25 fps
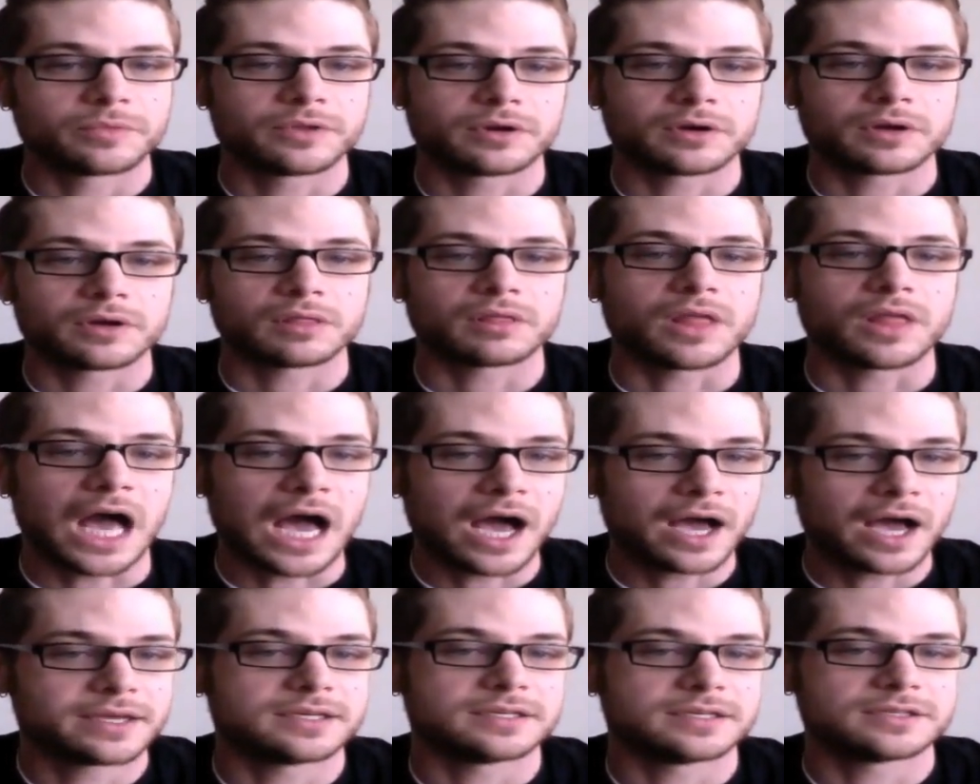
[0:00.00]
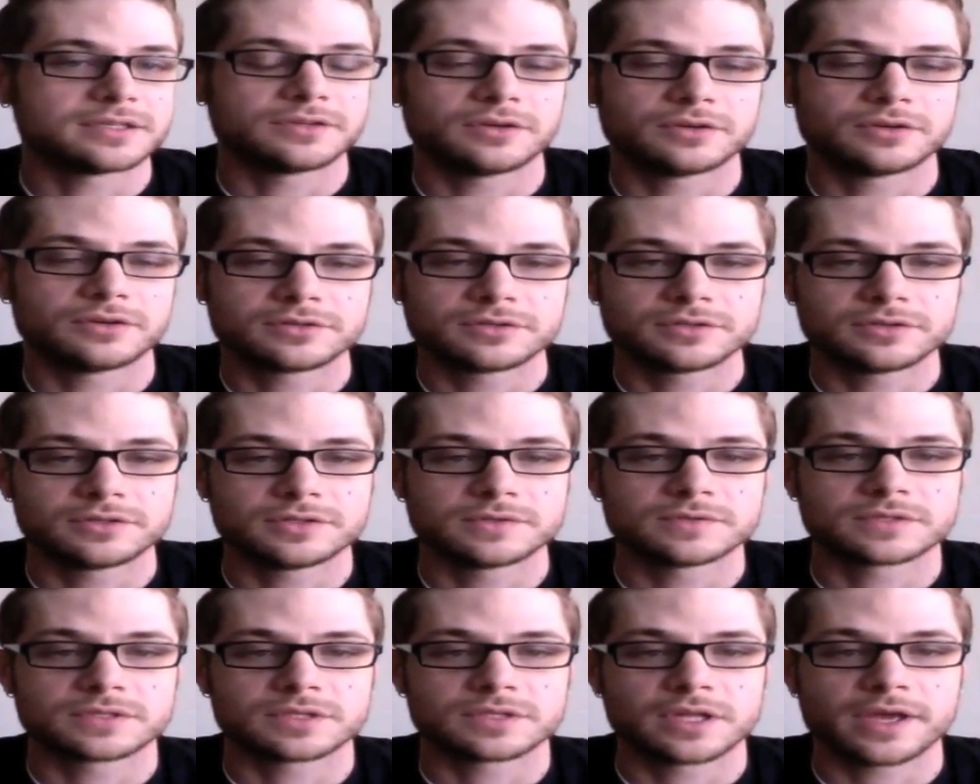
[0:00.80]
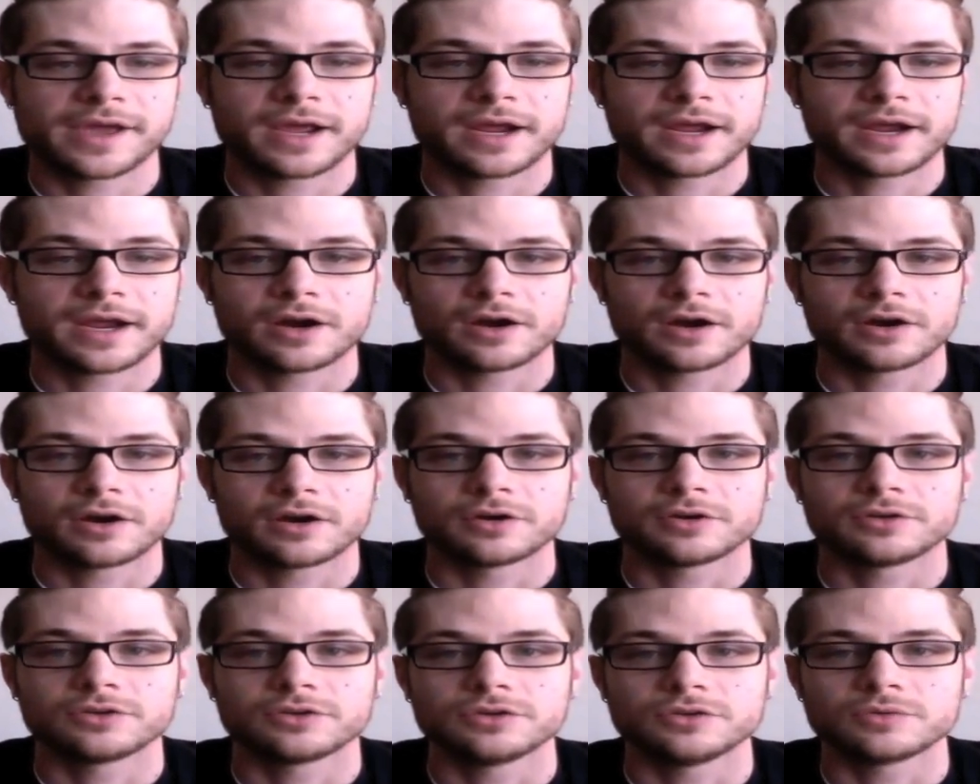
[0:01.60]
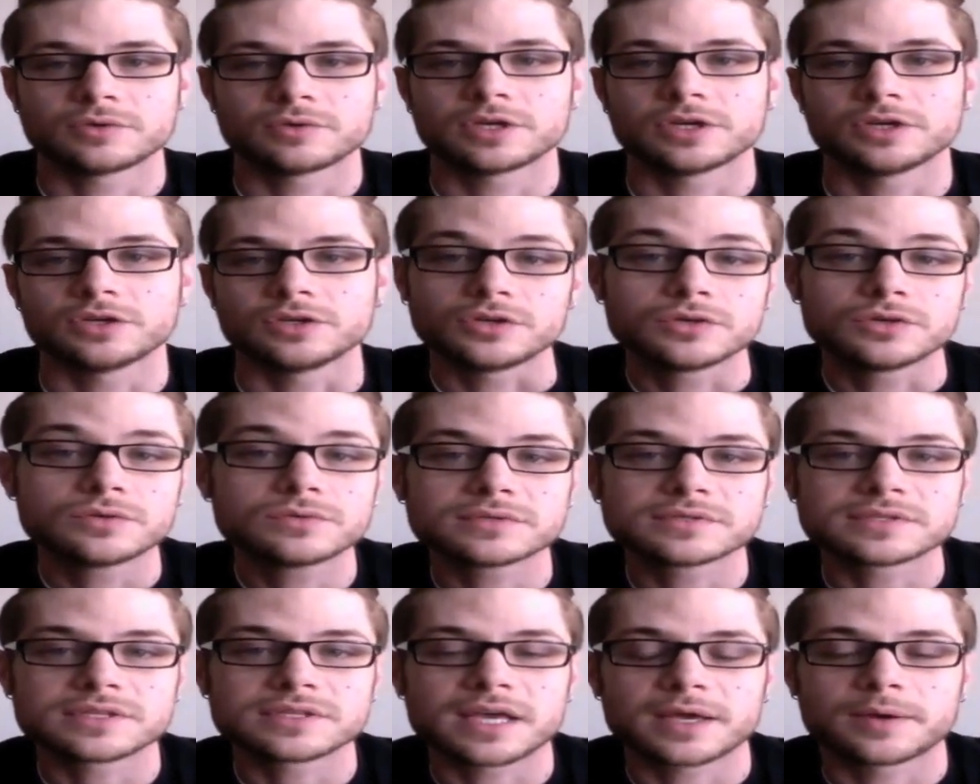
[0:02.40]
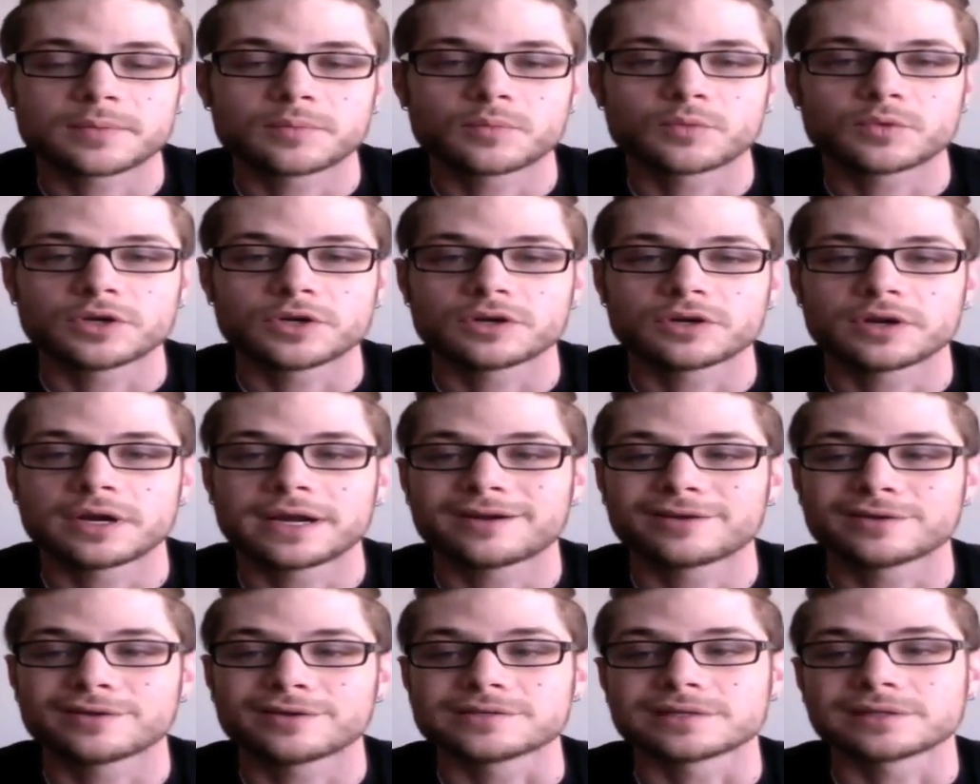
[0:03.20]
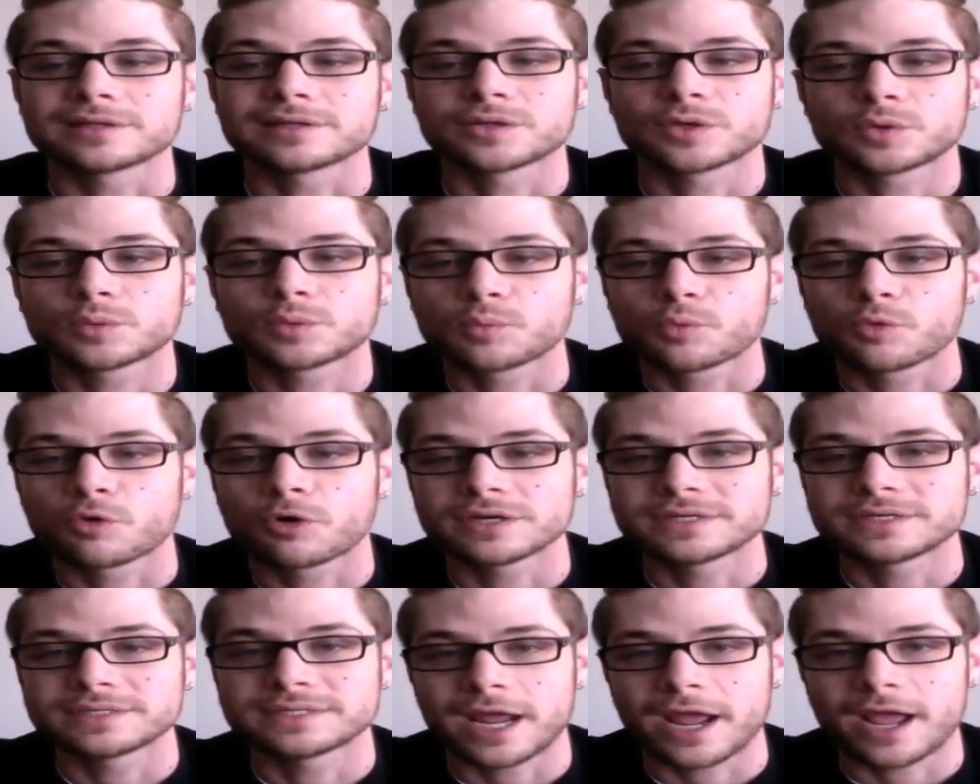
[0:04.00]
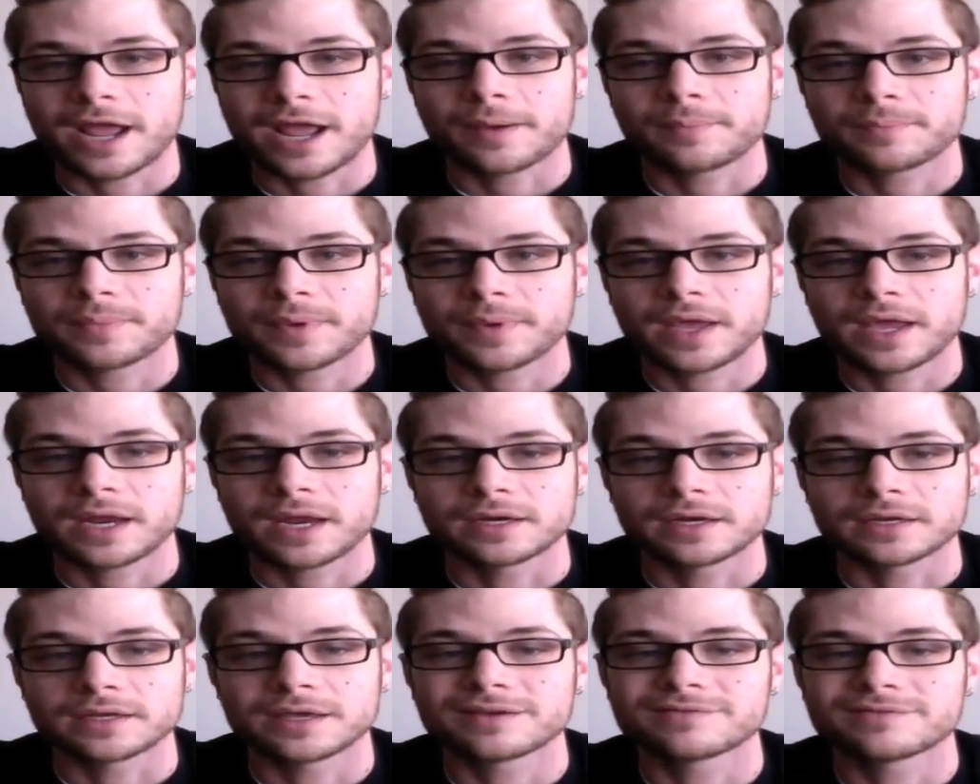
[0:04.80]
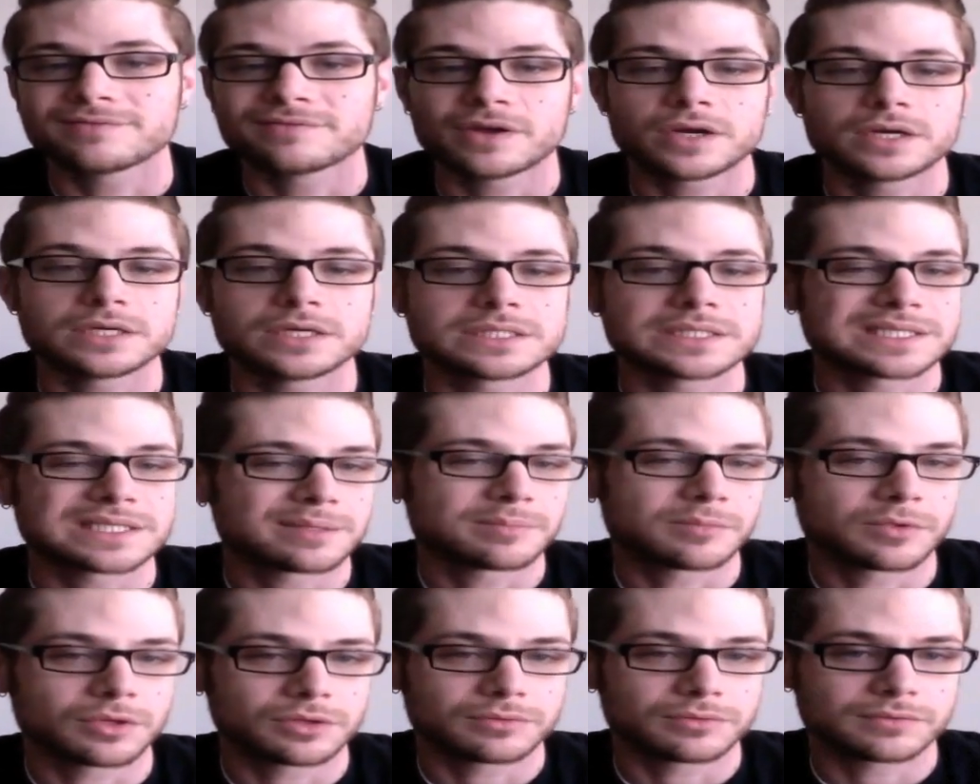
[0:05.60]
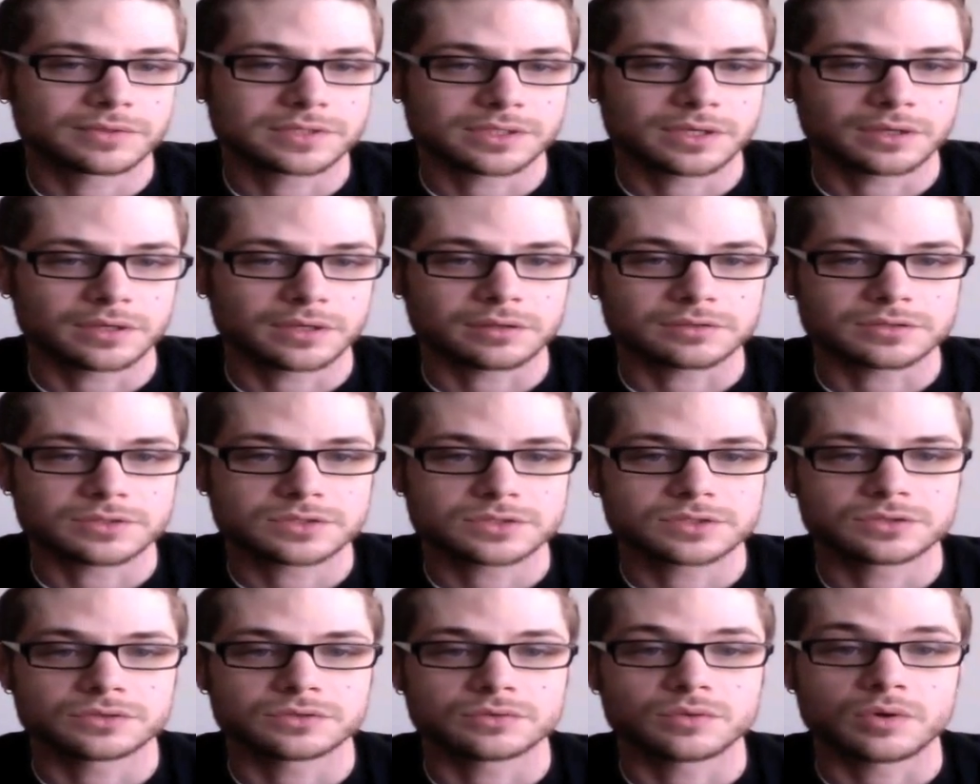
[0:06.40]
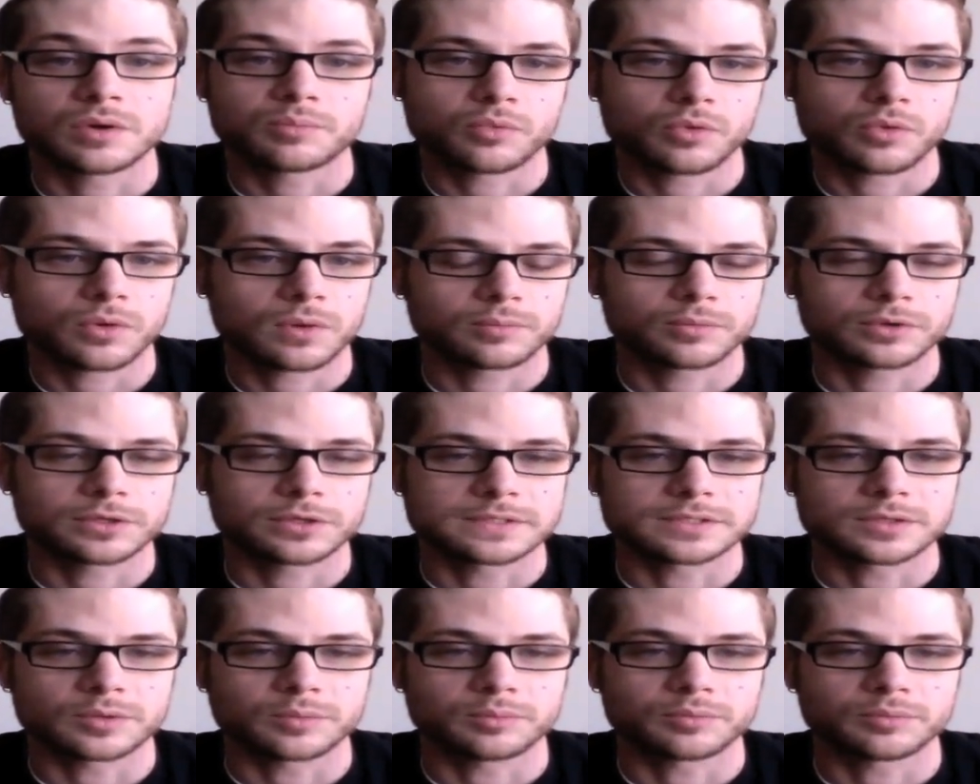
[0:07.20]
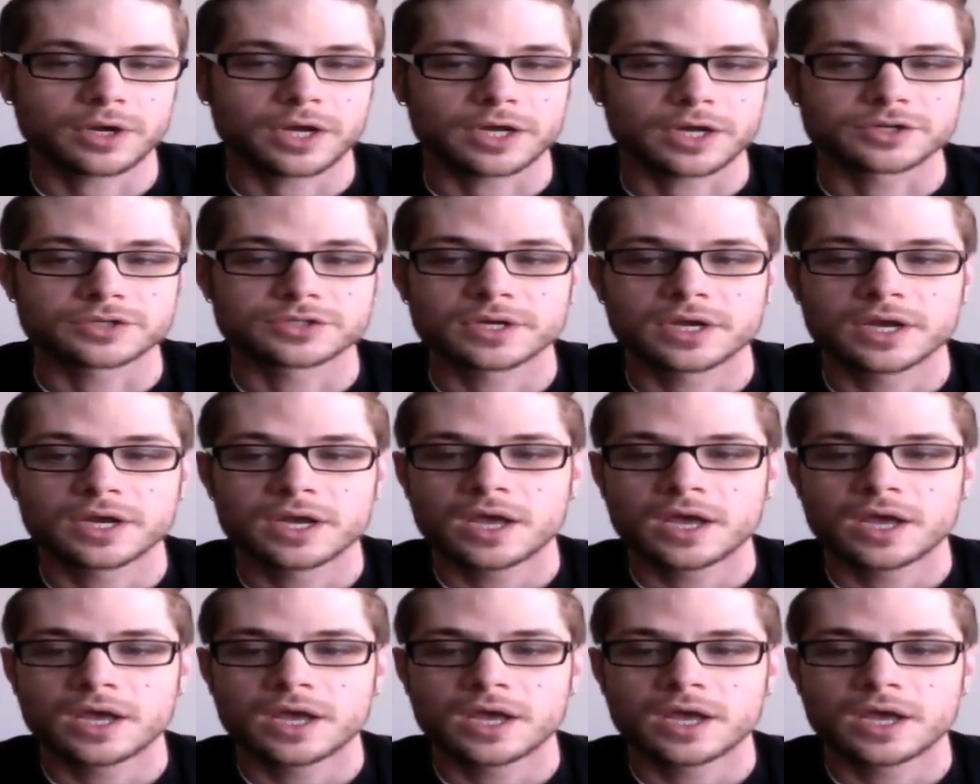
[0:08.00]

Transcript: They're a lot easier to use in the hair. You can use them when your hair is a little more damp and get very similar results to a Boar Bristle brush.